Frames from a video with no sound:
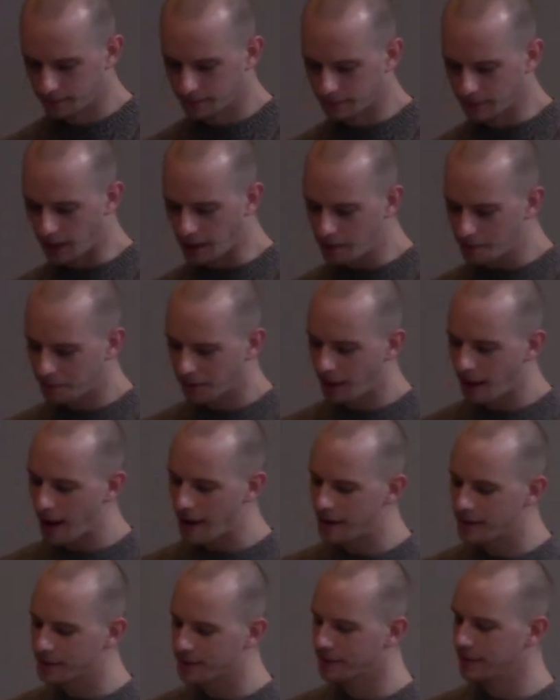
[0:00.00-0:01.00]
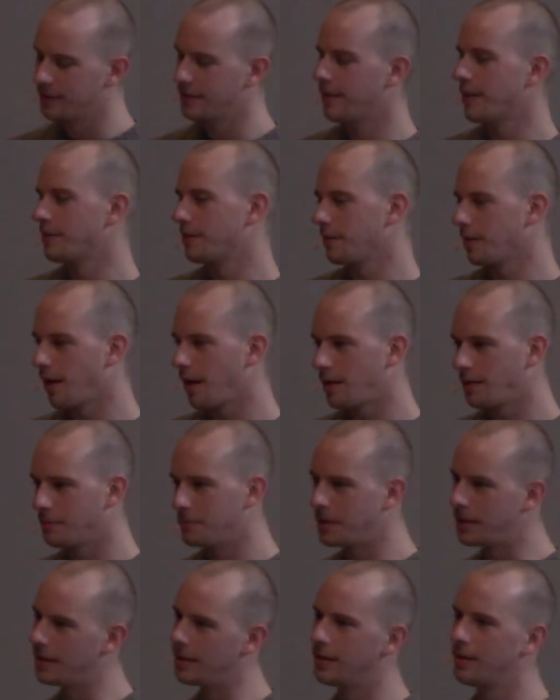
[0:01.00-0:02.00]
That implies that there ought to
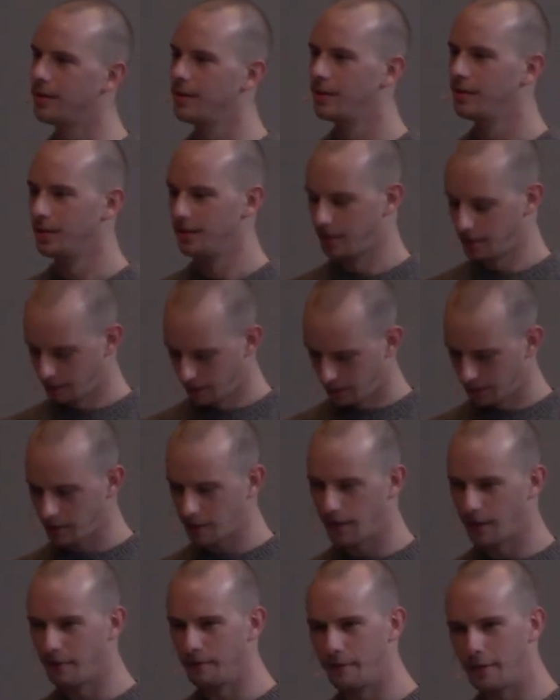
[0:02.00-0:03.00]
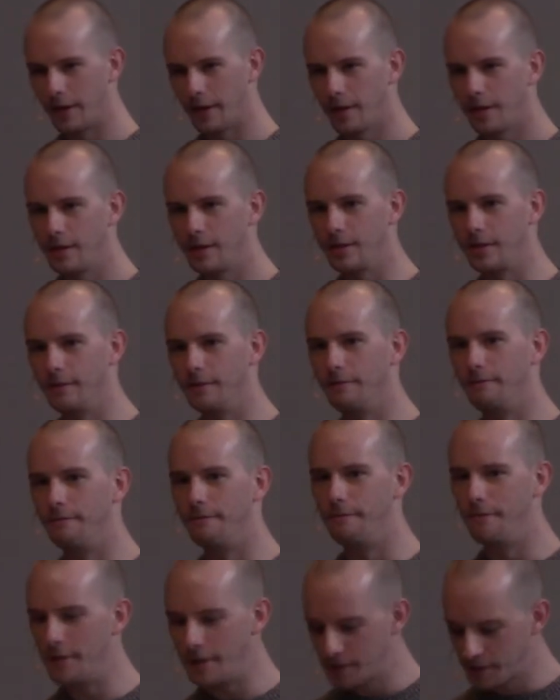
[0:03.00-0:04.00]
be a very
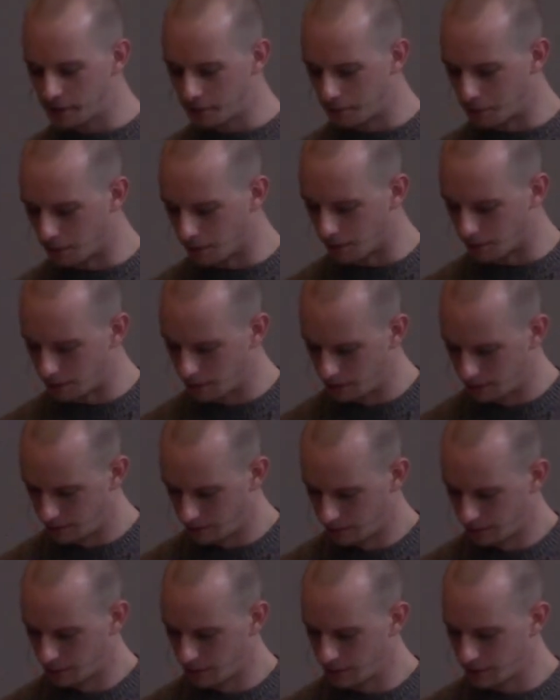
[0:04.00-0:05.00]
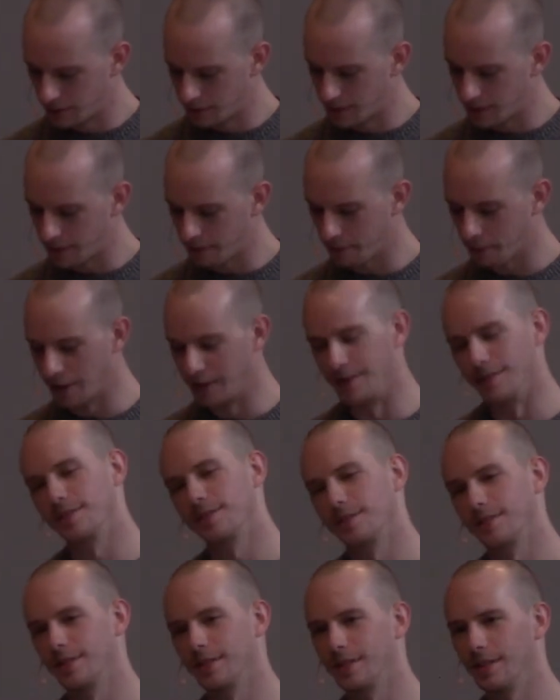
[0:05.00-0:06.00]
visible
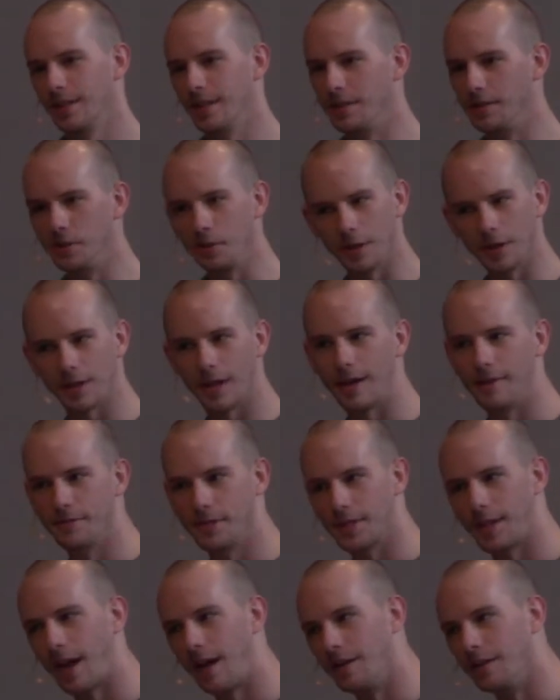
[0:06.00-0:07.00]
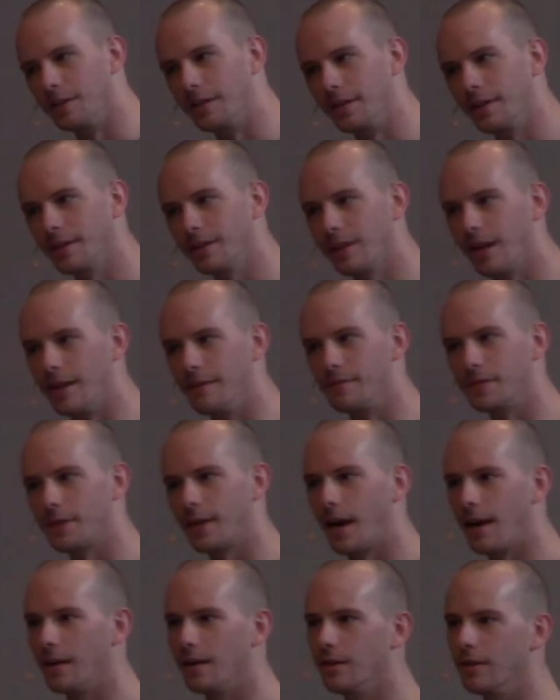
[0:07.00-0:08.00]
difference in your lifestyle and their
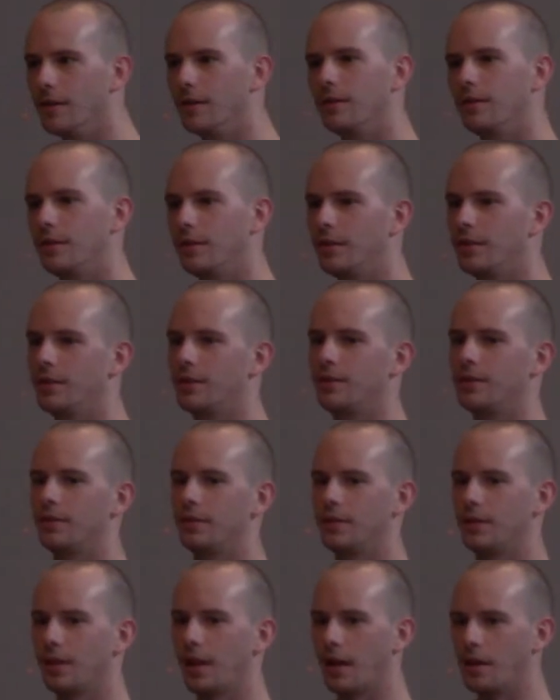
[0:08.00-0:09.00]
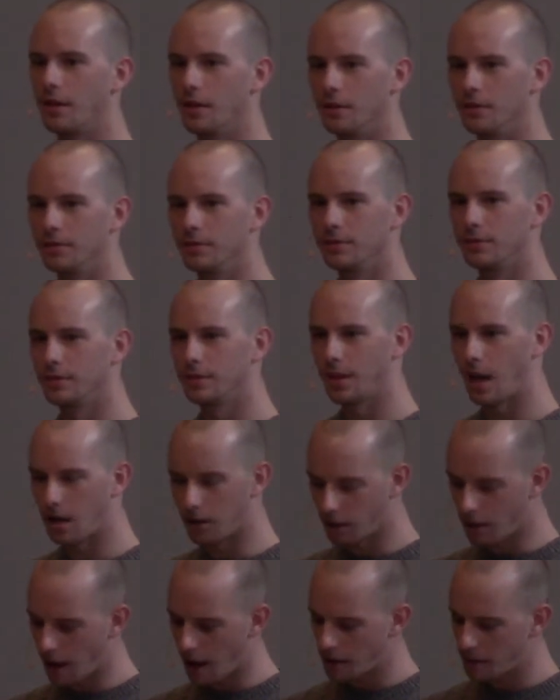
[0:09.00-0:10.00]
lifestyle. I know a
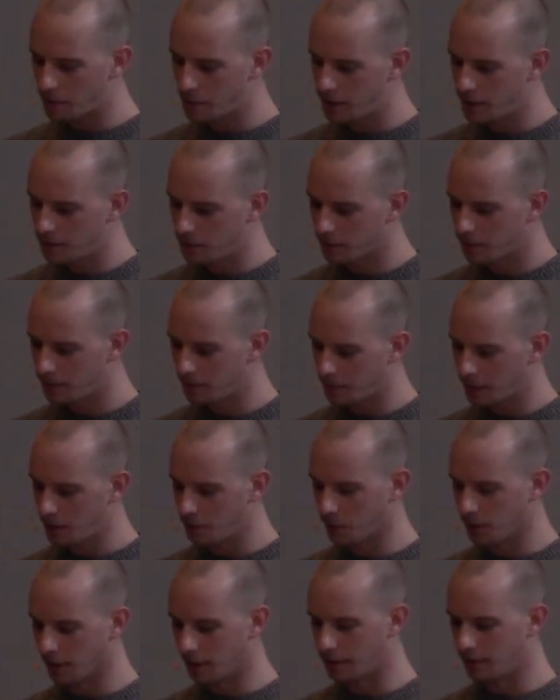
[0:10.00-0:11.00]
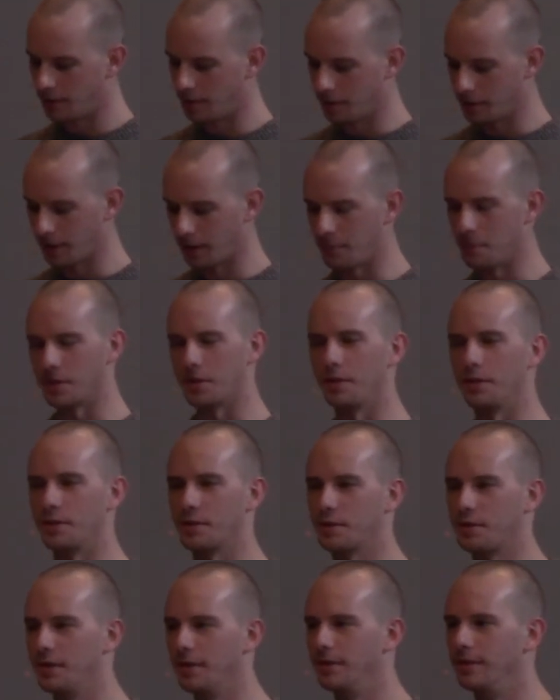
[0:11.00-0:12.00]
lot of people at my work know that I'm a
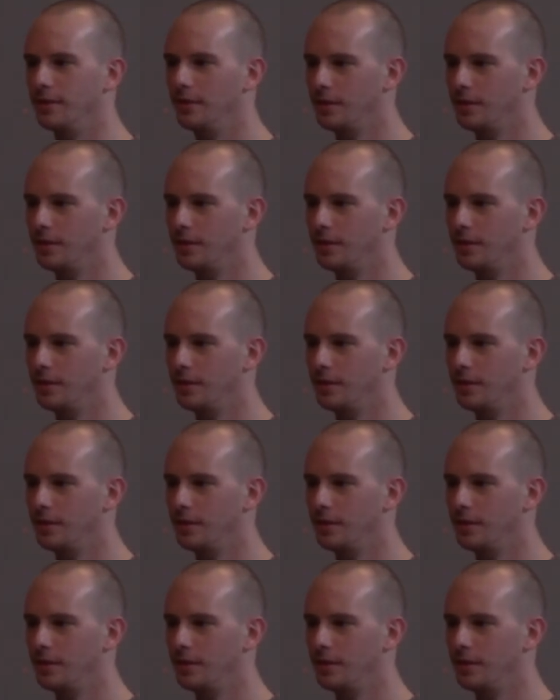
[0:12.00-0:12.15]
Christian.